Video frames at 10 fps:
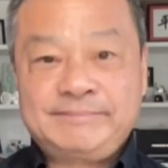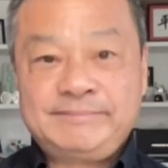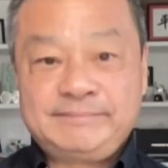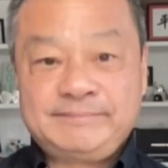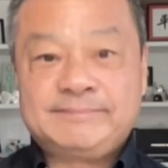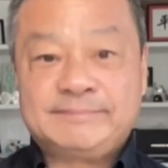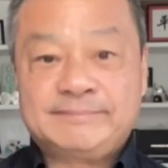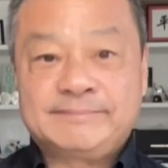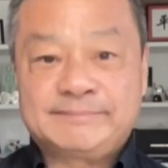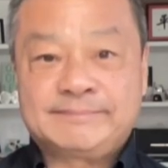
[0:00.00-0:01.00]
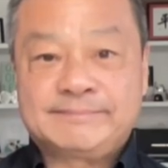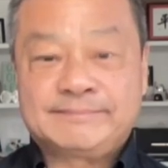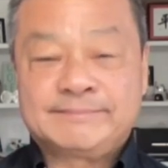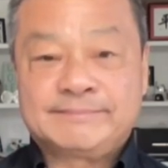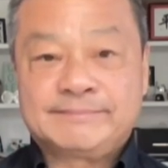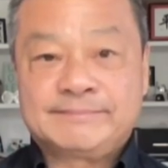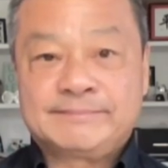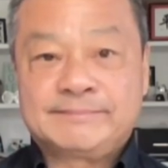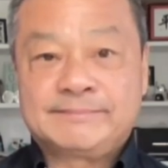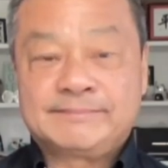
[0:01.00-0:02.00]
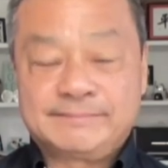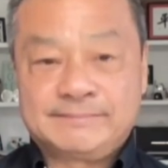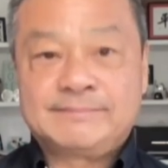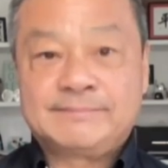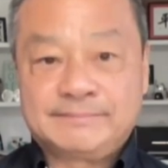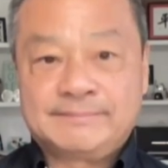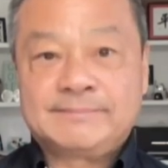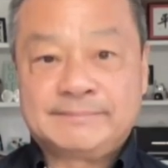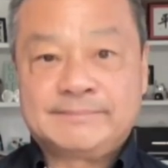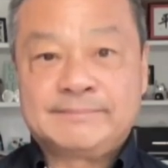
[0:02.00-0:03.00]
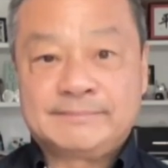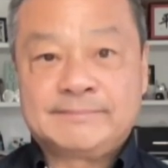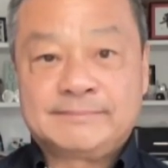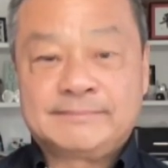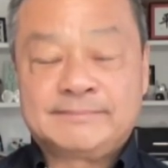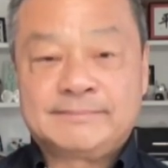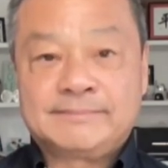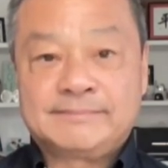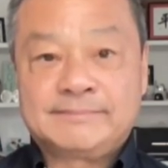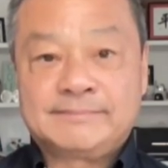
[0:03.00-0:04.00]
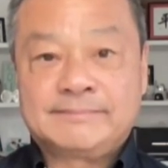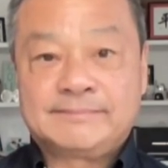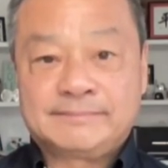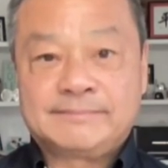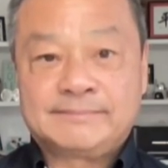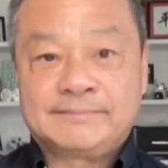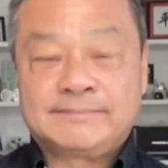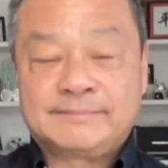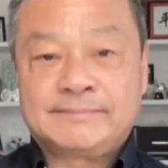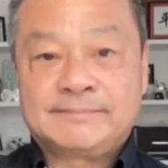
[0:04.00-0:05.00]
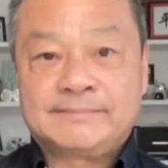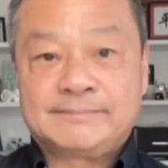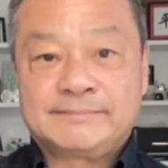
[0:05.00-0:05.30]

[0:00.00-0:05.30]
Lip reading: (silent)